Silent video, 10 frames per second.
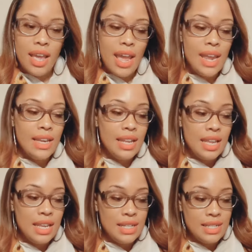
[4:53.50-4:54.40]
and
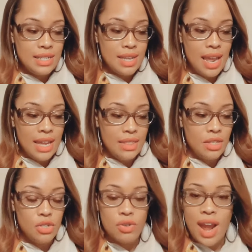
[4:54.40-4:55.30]
needing to take the
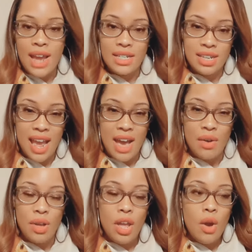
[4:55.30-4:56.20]
trash
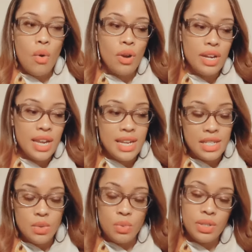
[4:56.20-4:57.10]
out or needing
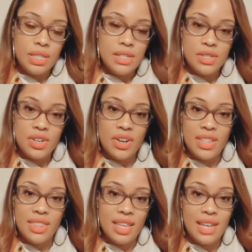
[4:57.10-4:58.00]
to release
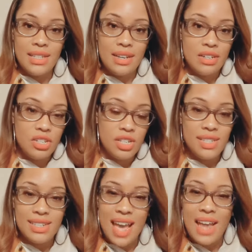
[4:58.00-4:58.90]
certain things that are
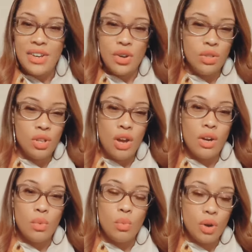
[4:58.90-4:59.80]
just no
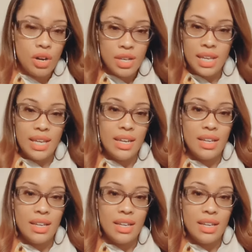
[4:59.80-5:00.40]
longer working.